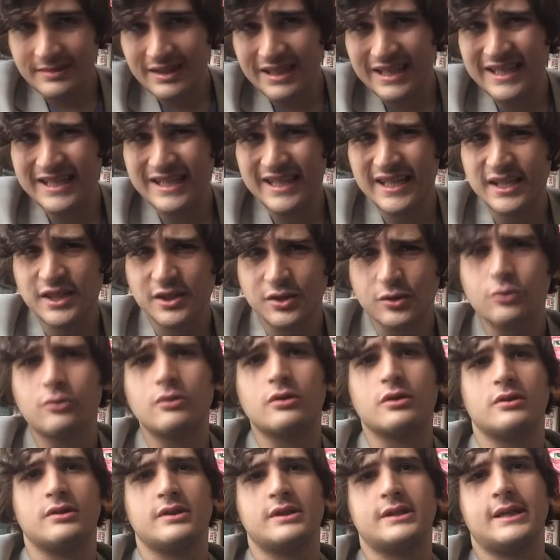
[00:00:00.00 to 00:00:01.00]
is
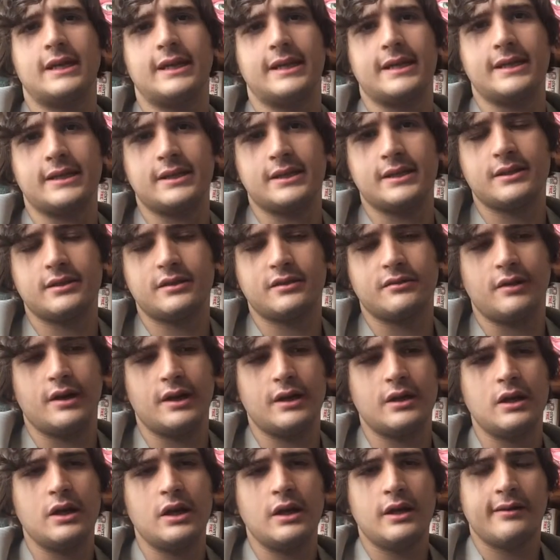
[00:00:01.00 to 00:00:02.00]
historical studies,
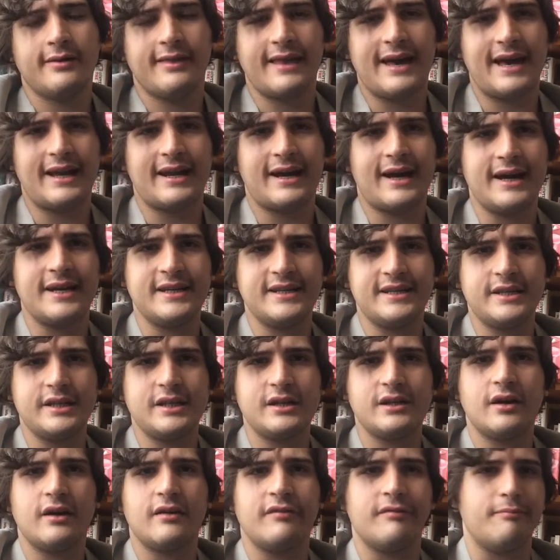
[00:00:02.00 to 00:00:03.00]
right? That
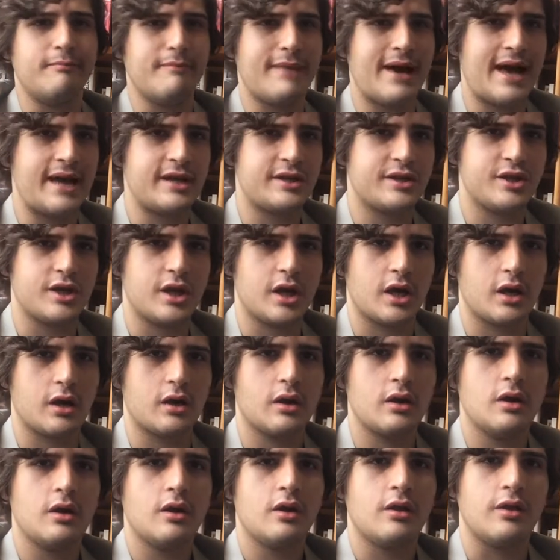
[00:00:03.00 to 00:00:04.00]
idea of matching
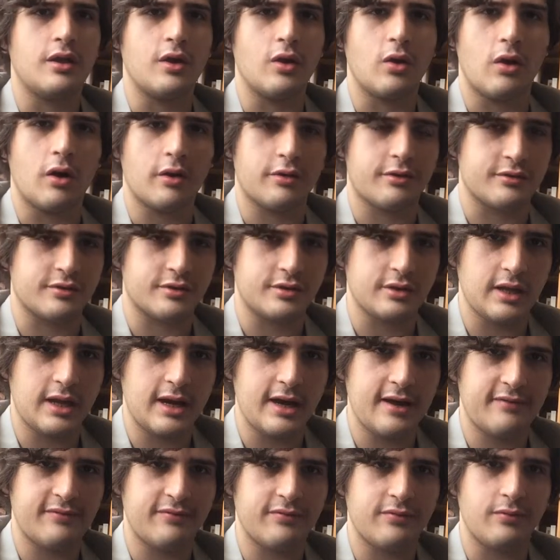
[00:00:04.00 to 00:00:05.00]
the author's
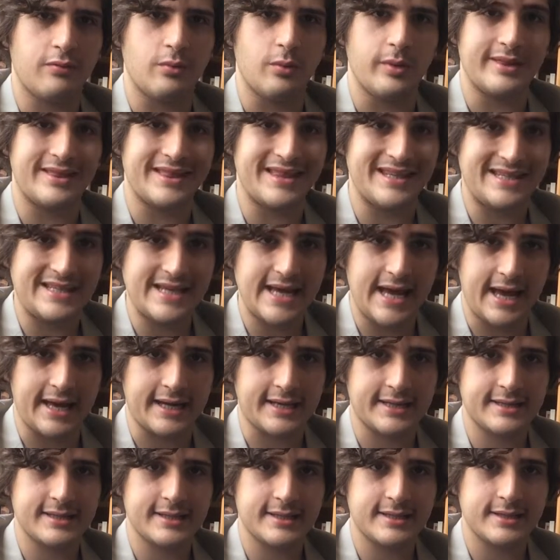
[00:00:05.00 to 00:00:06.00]
life with the
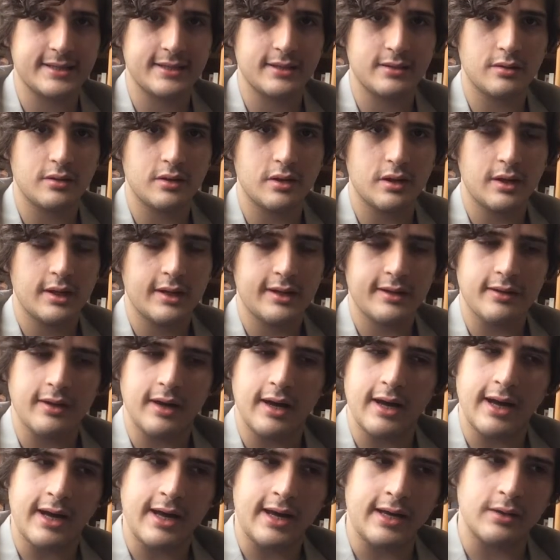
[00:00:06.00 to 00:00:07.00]
text.
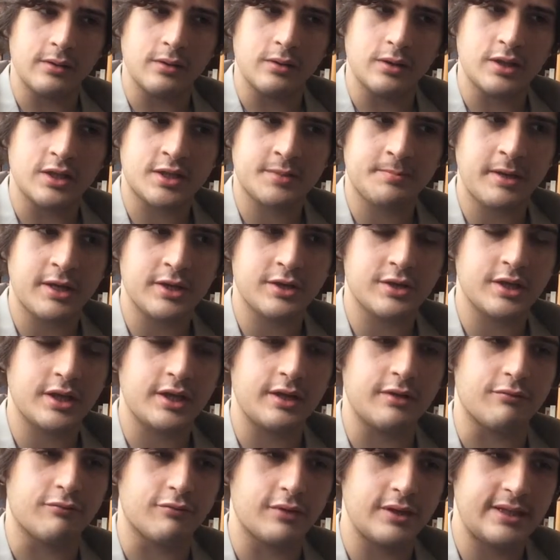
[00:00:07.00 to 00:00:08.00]
Uh, especially
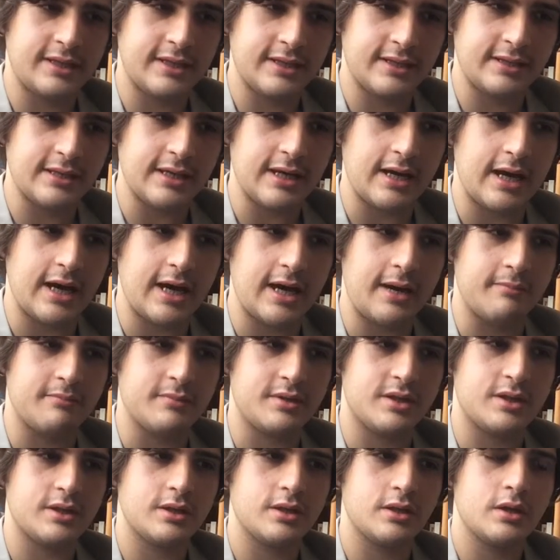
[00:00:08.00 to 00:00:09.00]
in recent
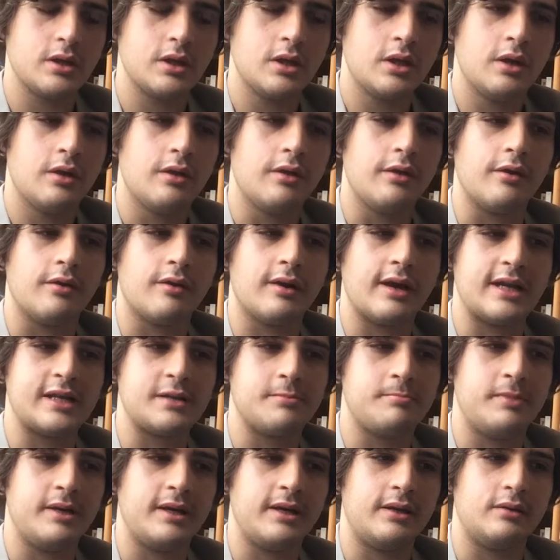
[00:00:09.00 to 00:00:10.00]
times, there has
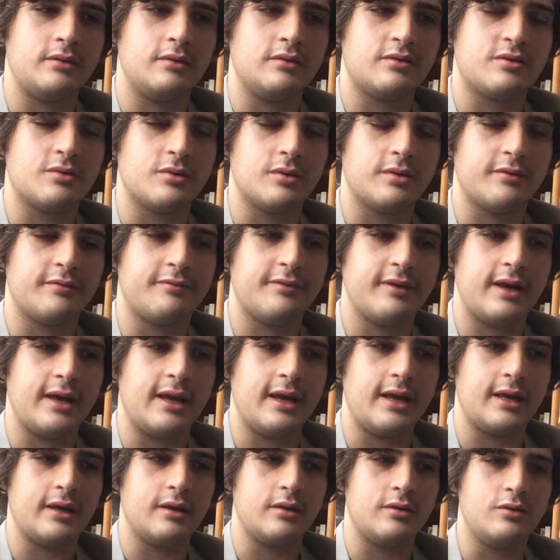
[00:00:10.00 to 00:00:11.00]
been sort of
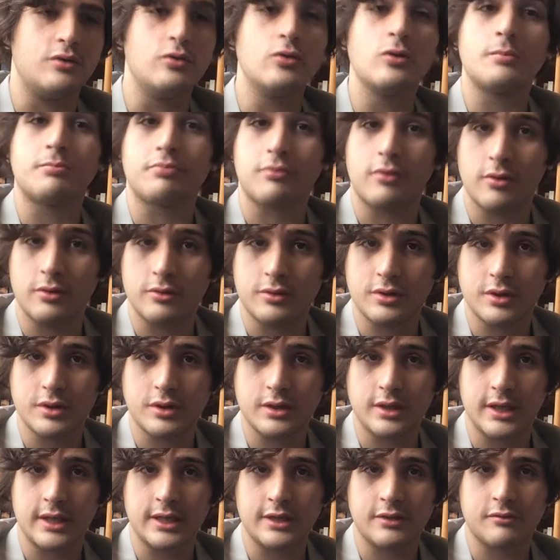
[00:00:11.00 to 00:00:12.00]
a new approach
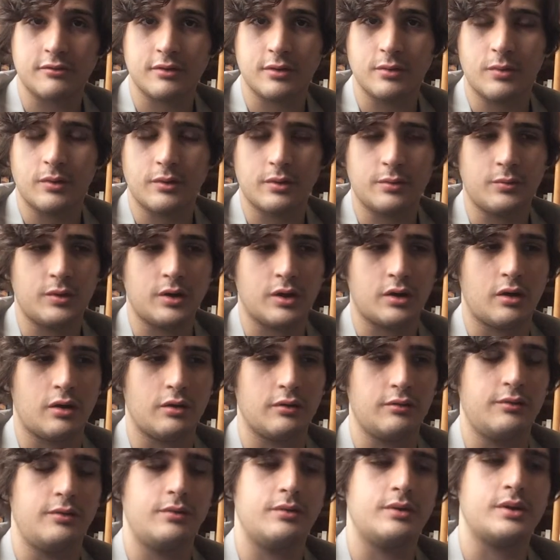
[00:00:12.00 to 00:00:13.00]
to history, what we call
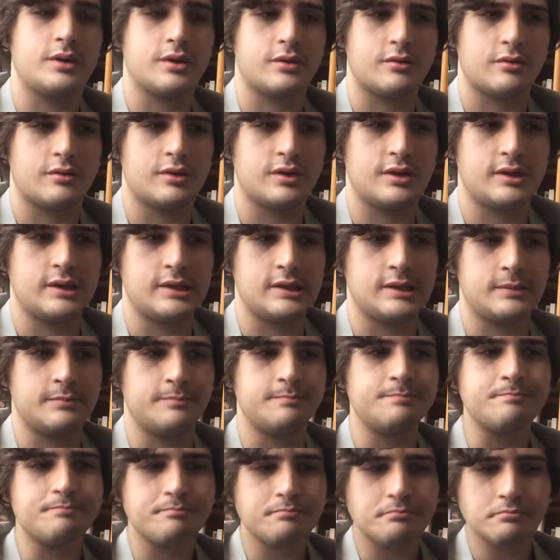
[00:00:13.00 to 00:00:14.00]
new historicism.